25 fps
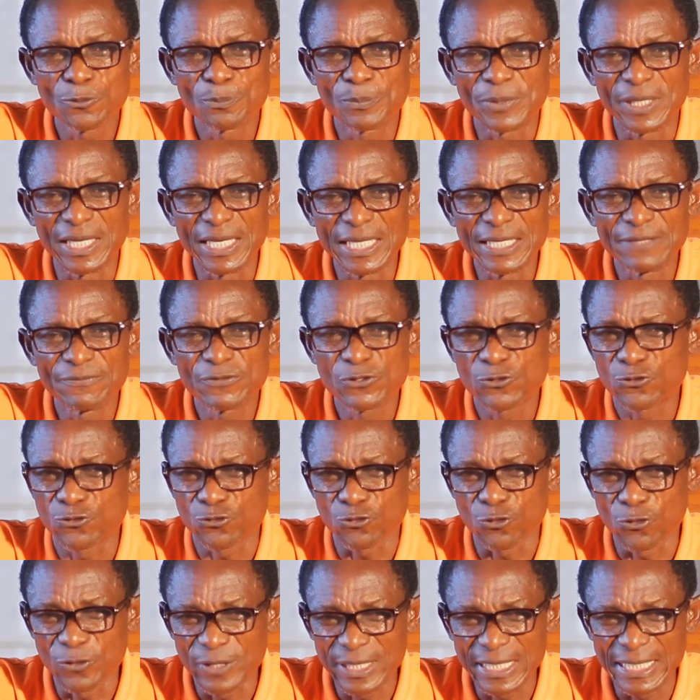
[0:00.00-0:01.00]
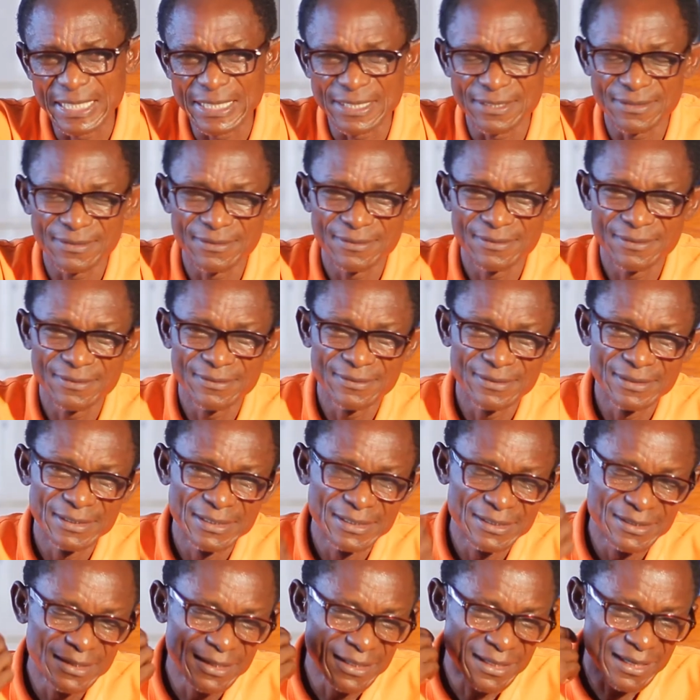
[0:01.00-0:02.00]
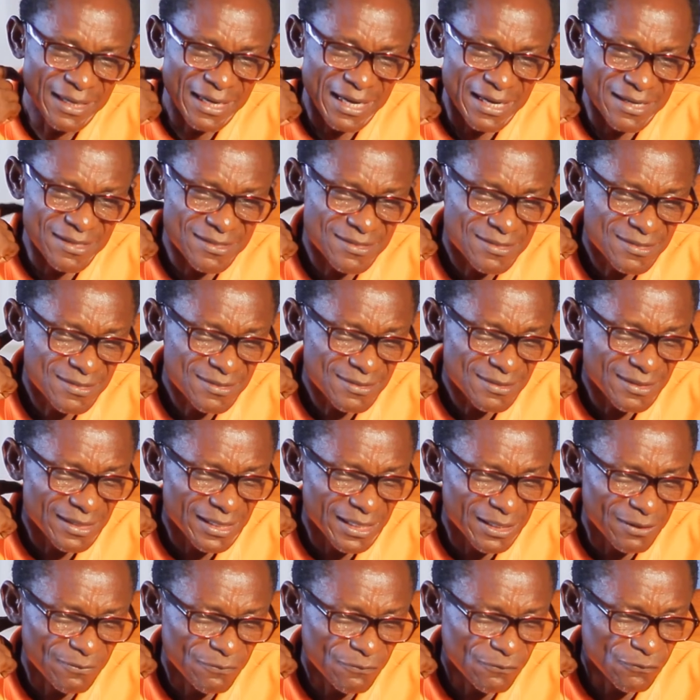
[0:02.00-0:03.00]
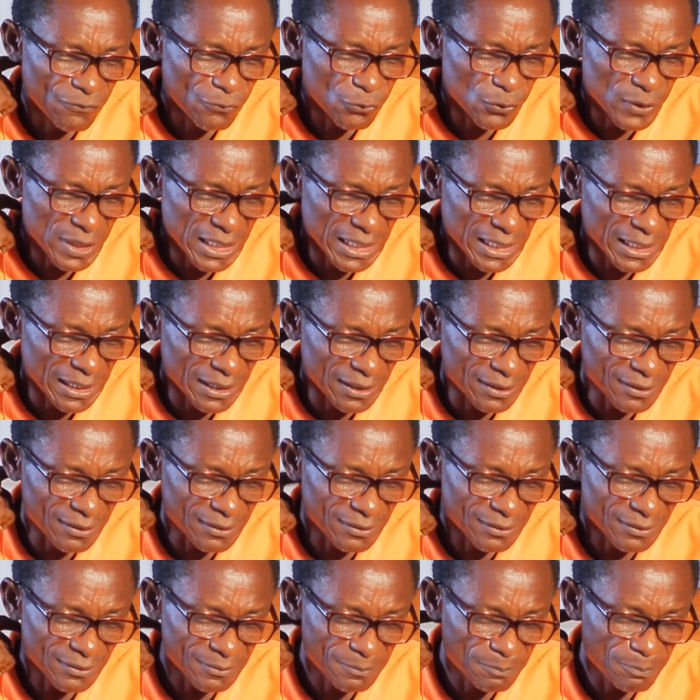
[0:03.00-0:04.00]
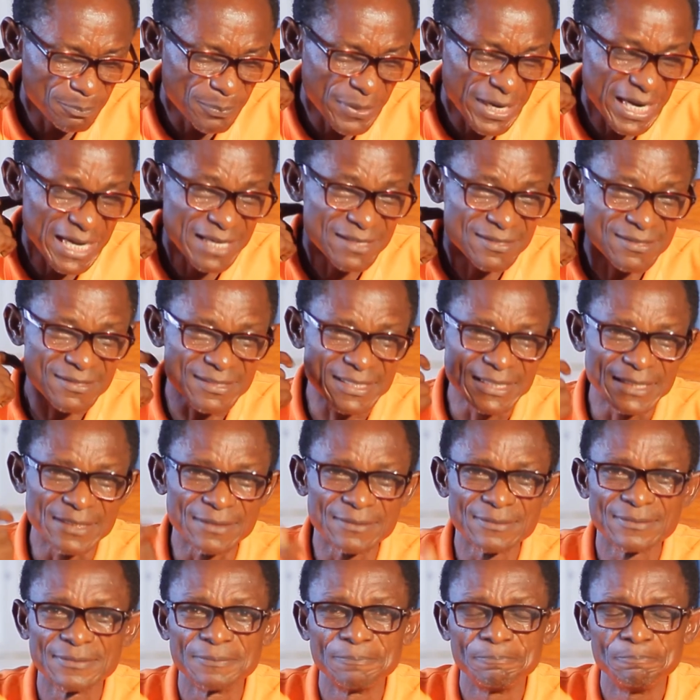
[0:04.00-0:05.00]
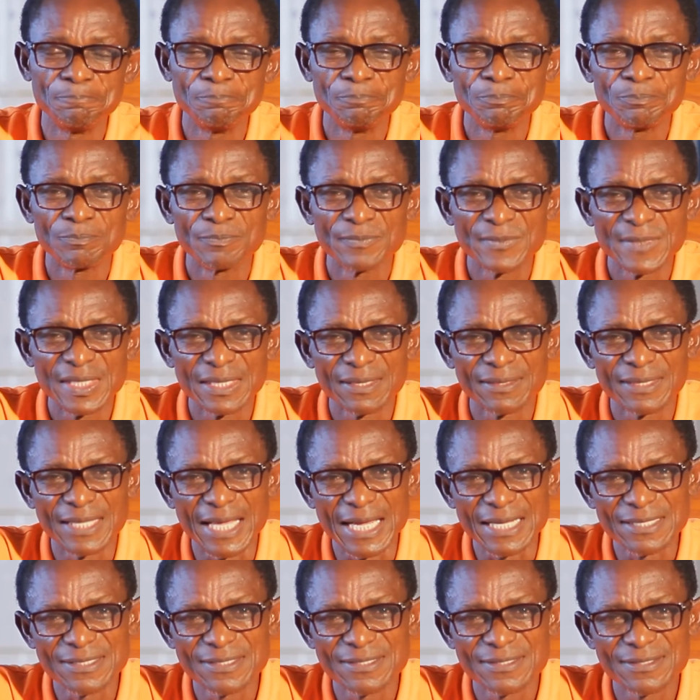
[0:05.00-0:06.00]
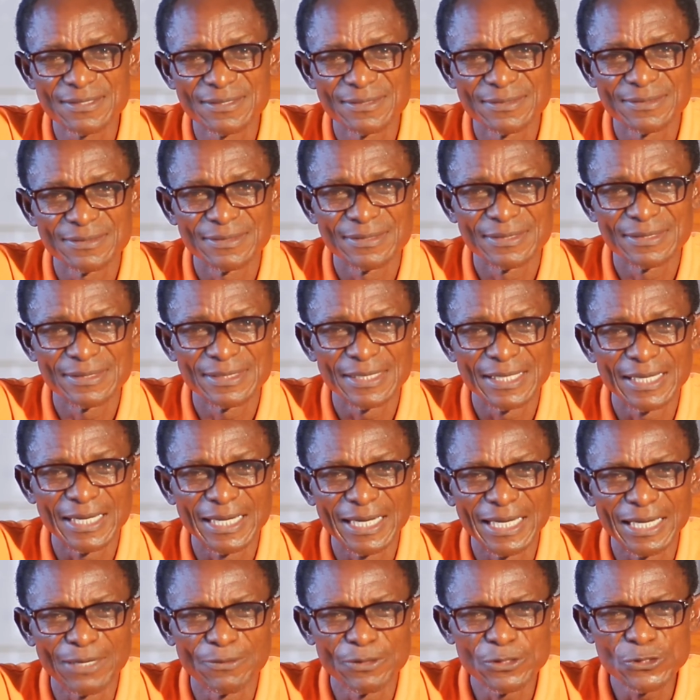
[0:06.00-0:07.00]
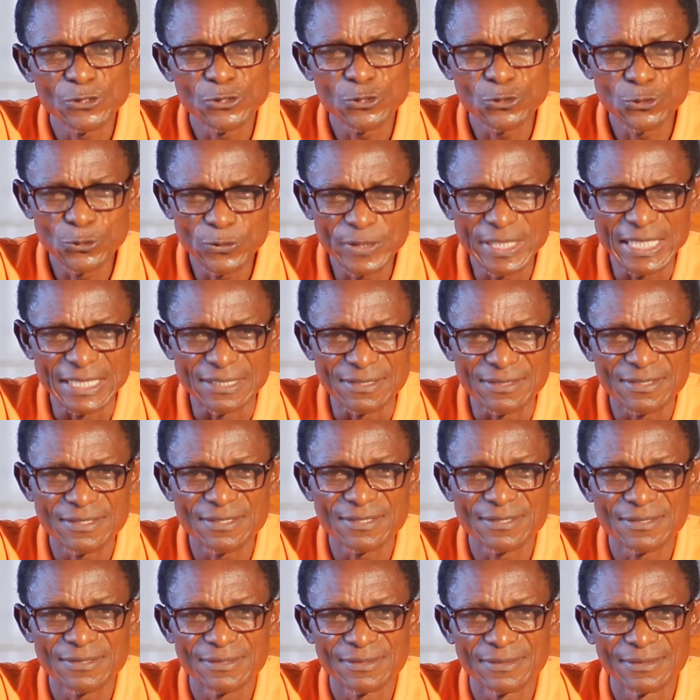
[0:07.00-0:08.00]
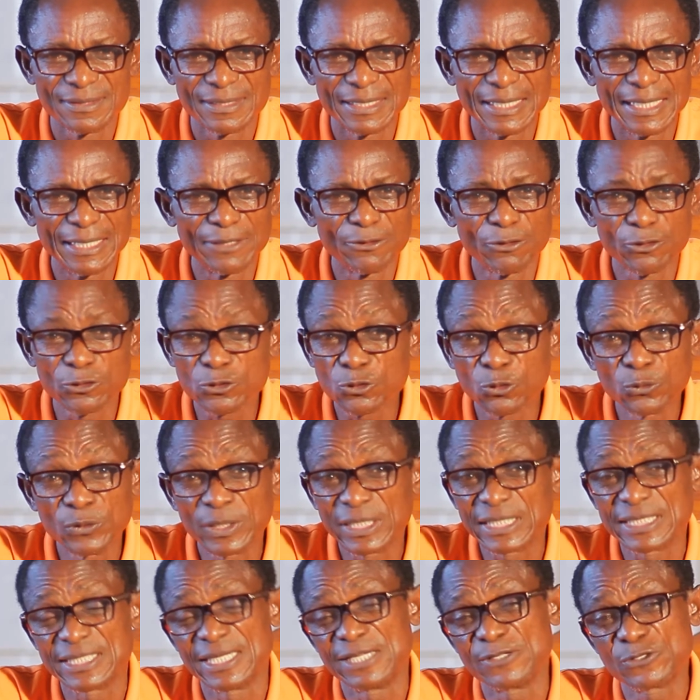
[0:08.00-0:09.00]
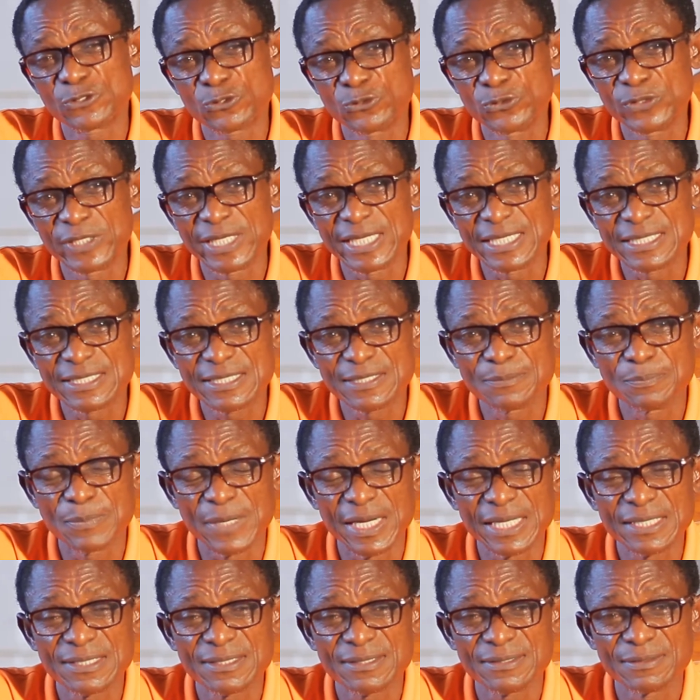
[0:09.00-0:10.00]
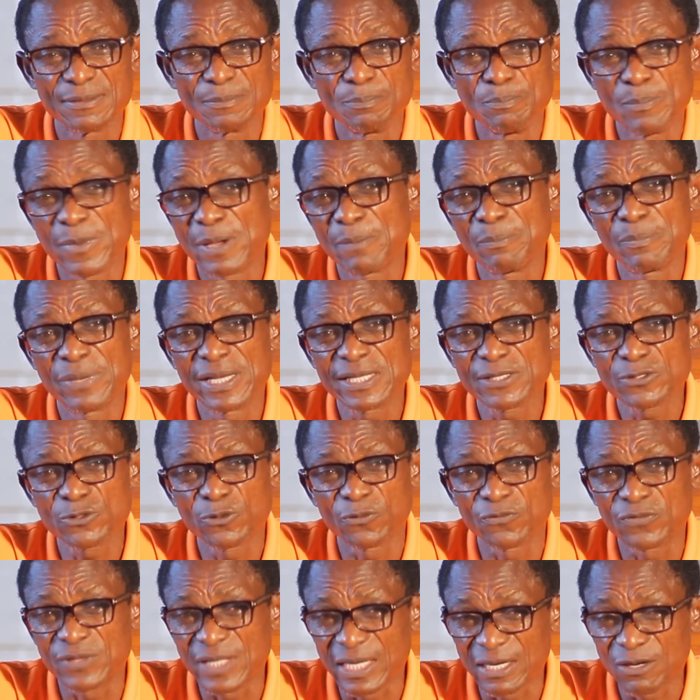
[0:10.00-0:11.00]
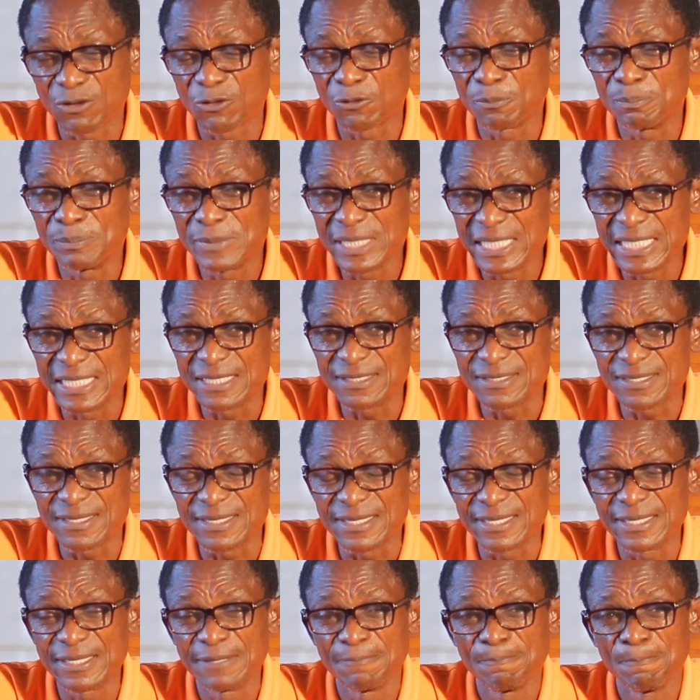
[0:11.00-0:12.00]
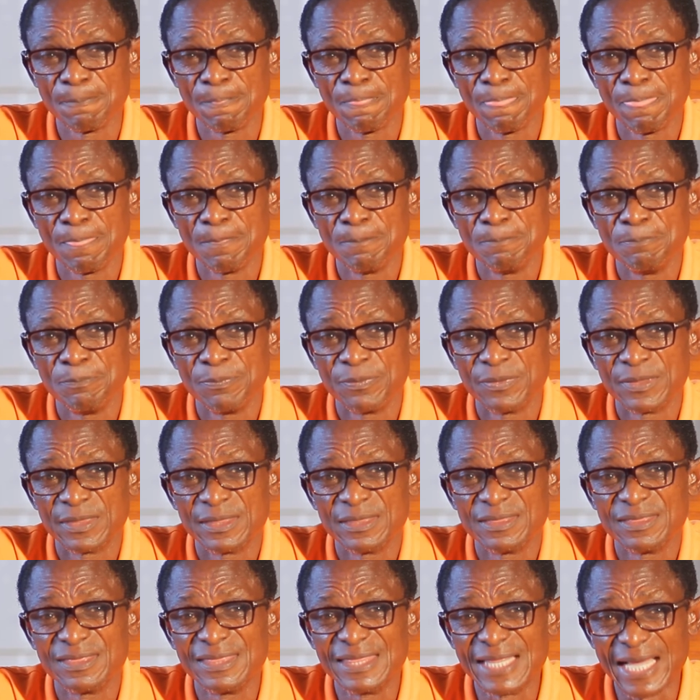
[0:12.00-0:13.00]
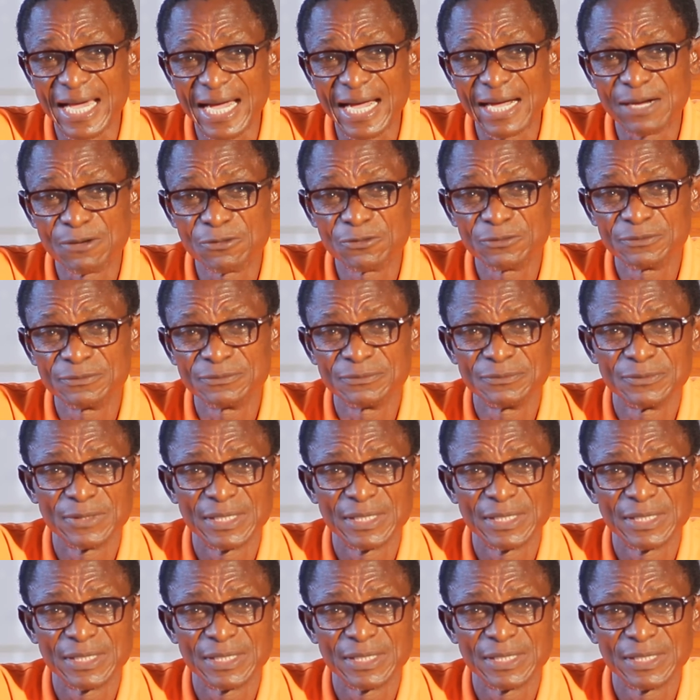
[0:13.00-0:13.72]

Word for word: believe strongly as a focal person that our students, and not only the students, but members of the community now